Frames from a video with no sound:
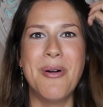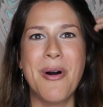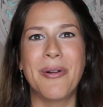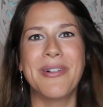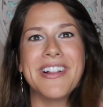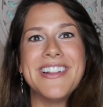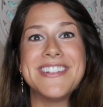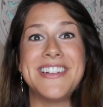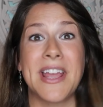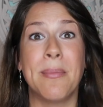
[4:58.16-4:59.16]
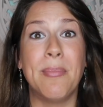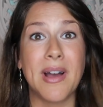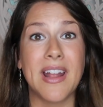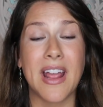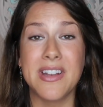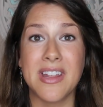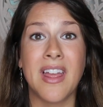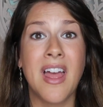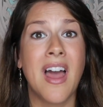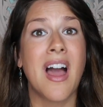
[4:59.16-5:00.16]
more realistic, but I,
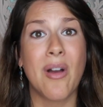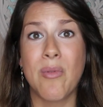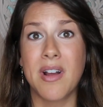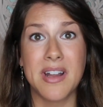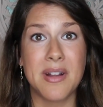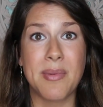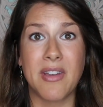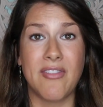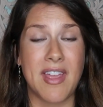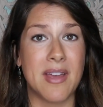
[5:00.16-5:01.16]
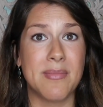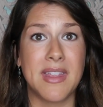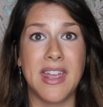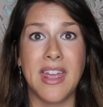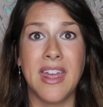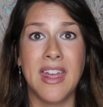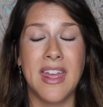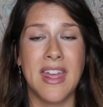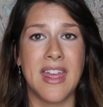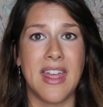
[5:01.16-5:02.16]
I wanted a big family.
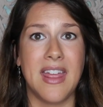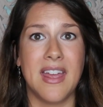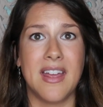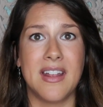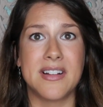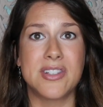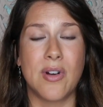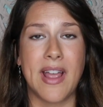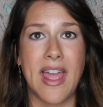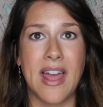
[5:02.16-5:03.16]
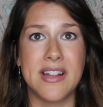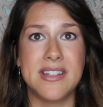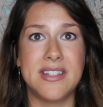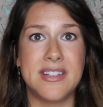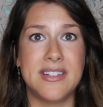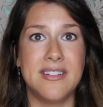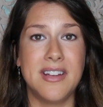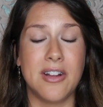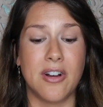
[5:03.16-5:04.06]
And so I had, you